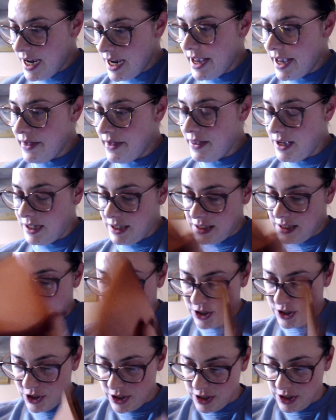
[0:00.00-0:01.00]
And then
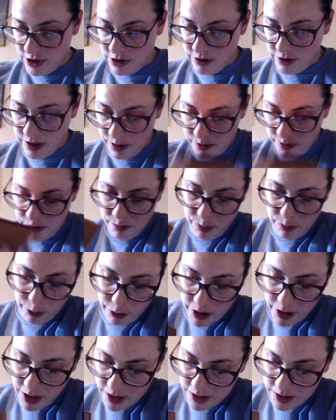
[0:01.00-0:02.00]
Natasha Denona, the
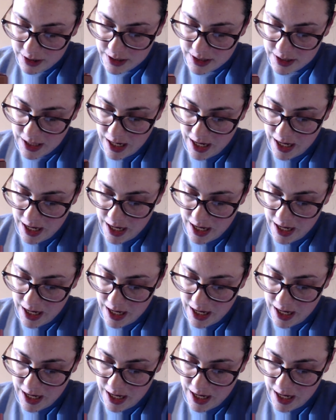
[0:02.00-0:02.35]
bronze,